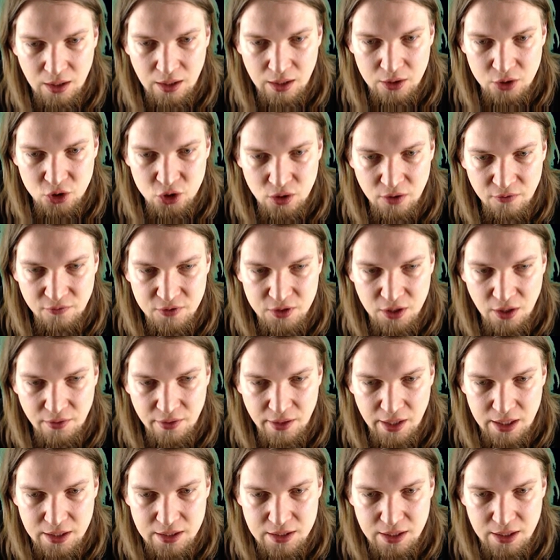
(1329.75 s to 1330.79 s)
Should have done
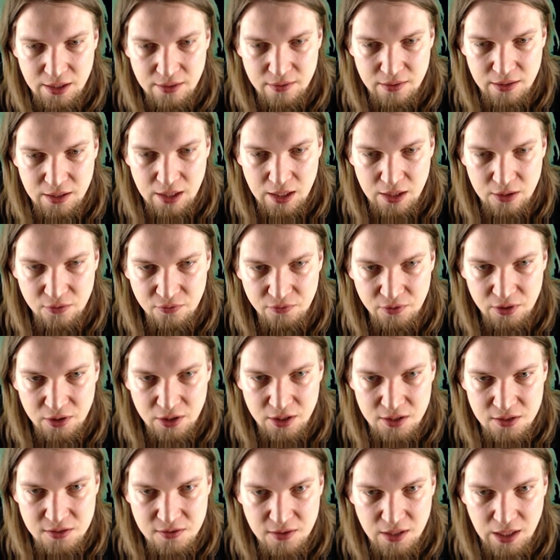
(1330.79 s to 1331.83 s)
that at the end of the
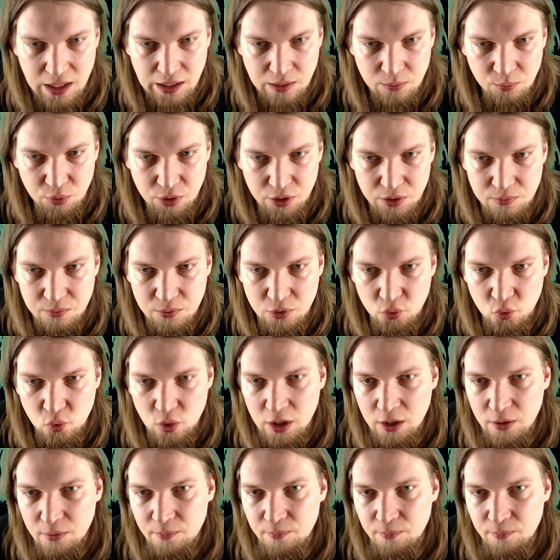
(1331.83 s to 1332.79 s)
last thing, but oh well.